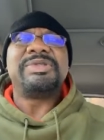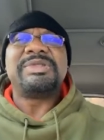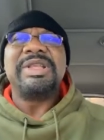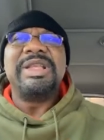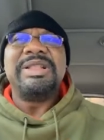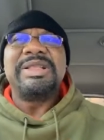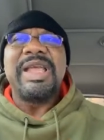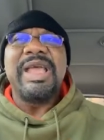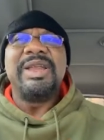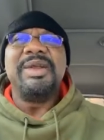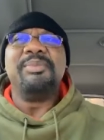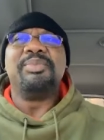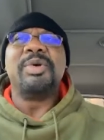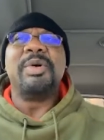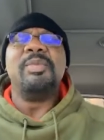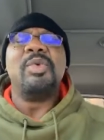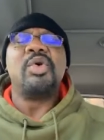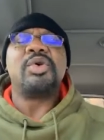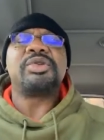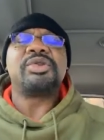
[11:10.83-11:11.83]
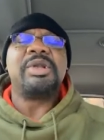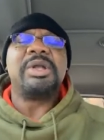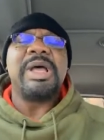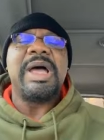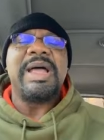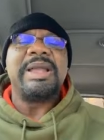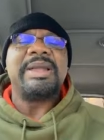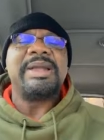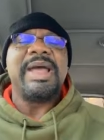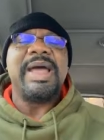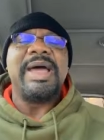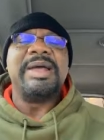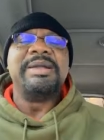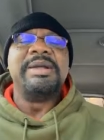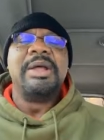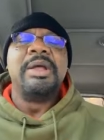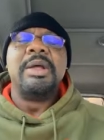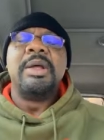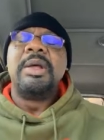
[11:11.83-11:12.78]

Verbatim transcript: still getting promotion, all of that.